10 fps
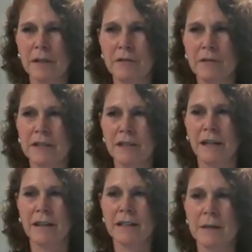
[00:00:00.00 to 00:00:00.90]
Increase in
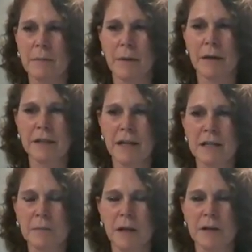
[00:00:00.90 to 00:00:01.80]
nightly sleep among
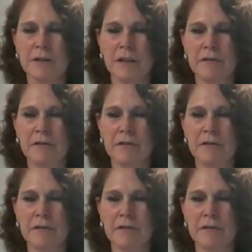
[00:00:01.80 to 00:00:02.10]
tennis players,